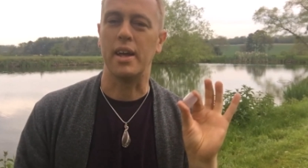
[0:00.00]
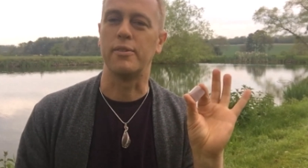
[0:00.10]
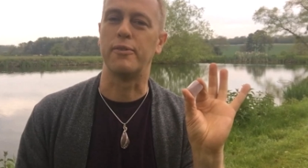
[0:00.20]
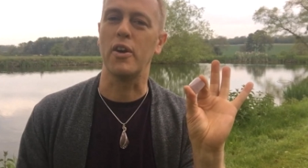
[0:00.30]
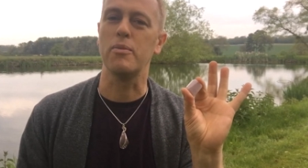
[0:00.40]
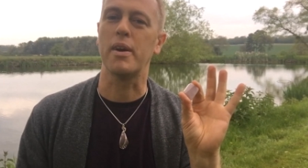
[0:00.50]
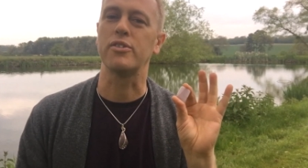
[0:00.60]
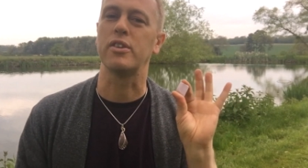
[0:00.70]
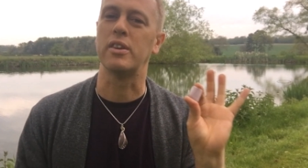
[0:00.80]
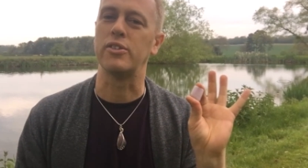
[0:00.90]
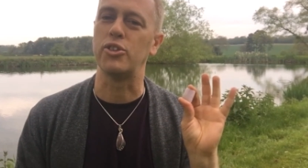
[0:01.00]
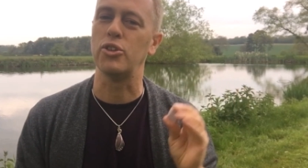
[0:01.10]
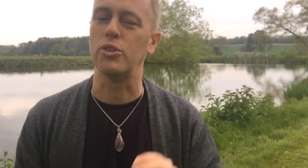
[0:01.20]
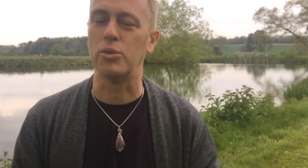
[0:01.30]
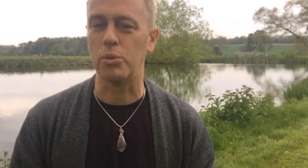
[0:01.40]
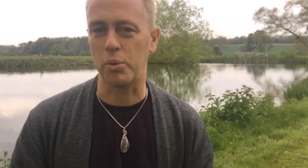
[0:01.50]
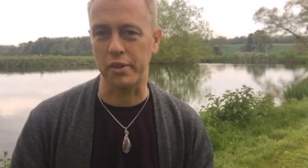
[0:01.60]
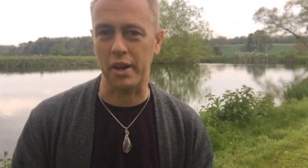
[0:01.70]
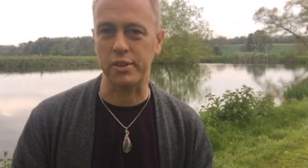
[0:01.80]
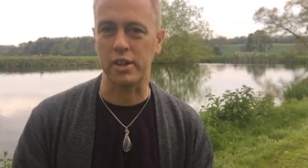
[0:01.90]
and very much in tune
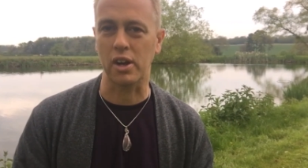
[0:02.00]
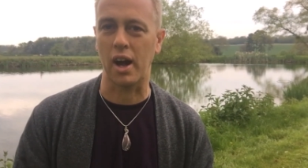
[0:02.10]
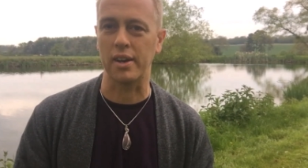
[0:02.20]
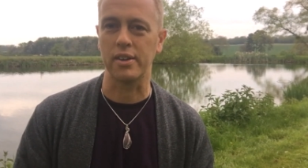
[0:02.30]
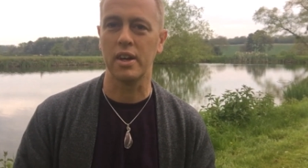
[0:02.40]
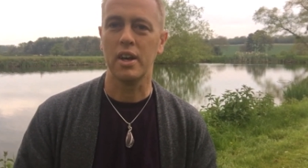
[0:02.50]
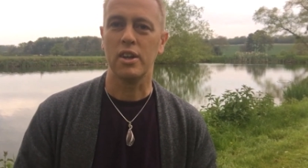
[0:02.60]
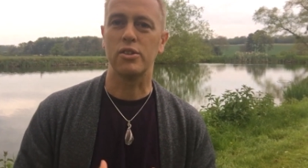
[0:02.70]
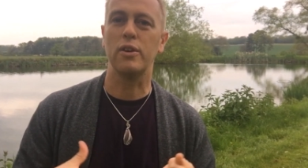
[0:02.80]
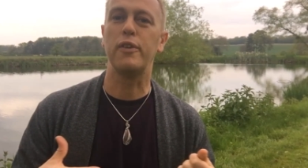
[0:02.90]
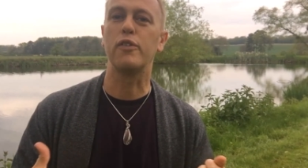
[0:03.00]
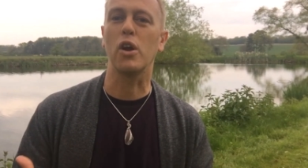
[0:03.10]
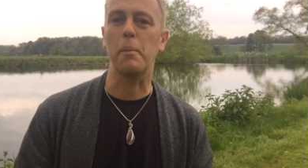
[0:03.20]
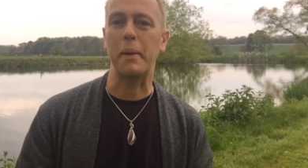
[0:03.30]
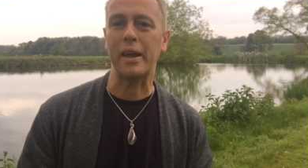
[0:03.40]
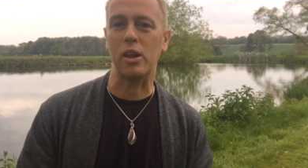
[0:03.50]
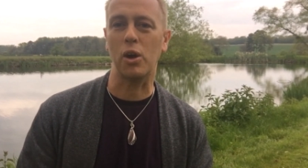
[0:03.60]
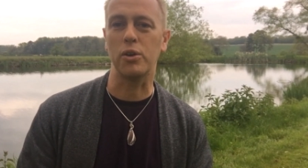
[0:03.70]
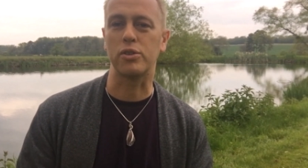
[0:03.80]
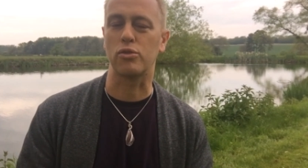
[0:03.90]
with guide. So if you've got a pink
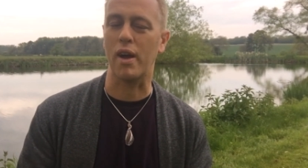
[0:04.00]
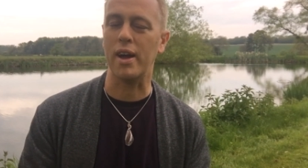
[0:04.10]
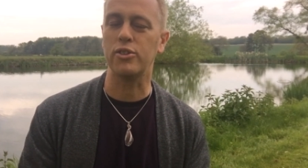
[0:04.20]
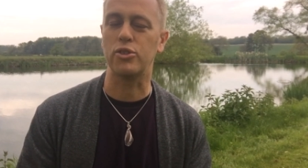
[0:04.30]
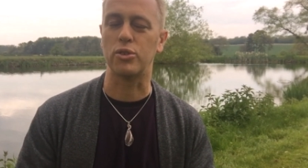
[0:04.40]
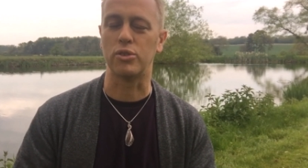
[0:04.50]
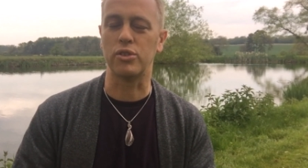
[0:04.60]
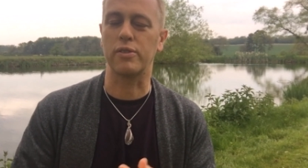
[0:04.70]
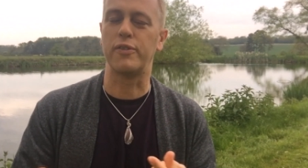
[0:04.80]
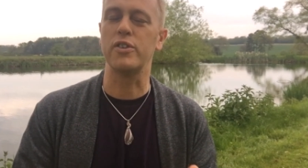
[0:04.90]
lotus around you, just